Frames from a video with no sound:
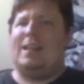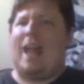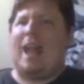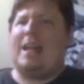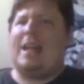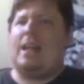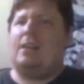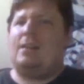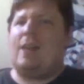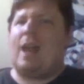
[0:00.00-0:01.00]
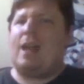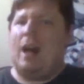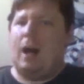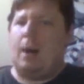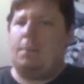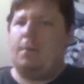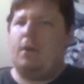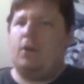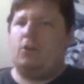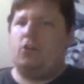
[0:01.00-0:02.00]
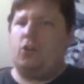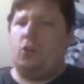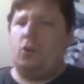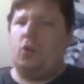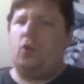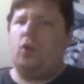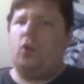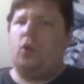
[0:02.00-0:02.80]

Can he stand up to